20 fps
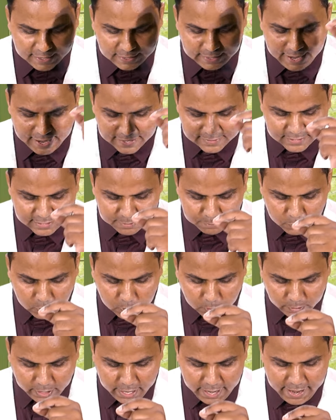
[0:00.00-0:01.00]
And let him
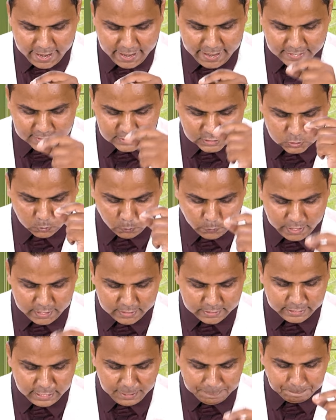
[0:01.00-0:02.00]
graze
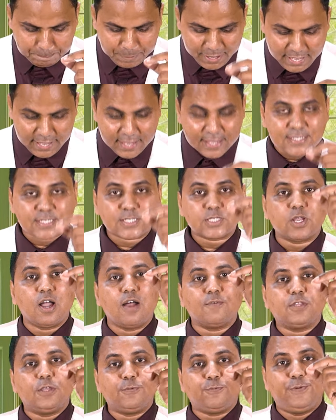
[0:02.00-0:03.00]
with the beast
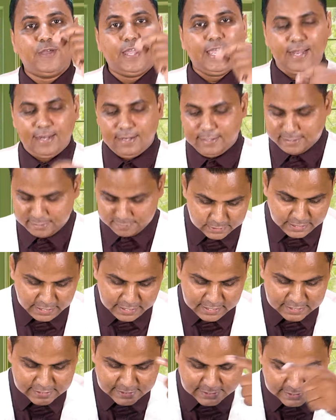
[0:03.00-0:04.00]
of the field.
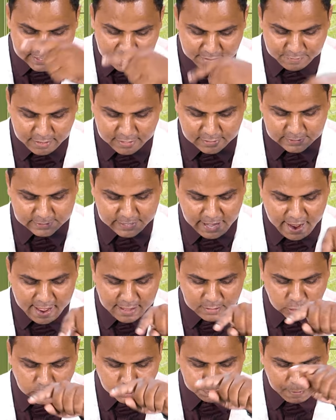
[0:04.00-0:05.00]
Till 7
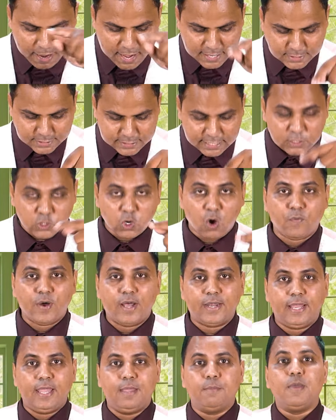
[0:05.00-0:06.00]
times passes
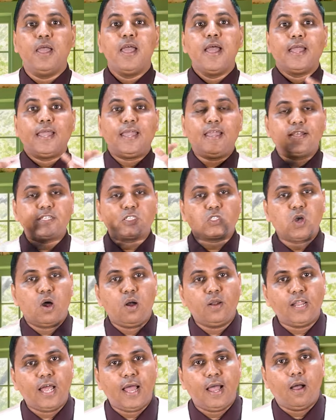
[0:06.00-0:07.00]
over him, he is
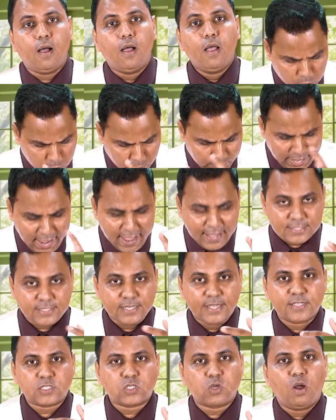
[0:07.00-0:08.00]
gonna graze.
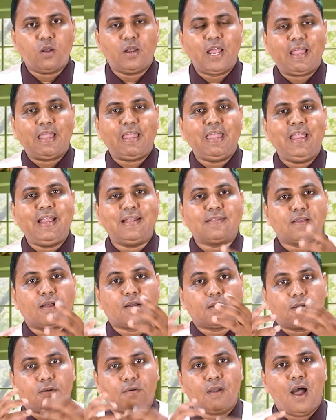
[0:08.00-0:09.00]
He is gonna eat
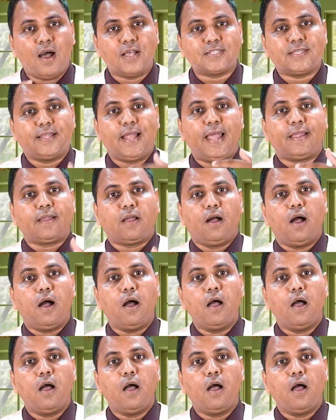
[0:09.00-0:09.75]
a grass like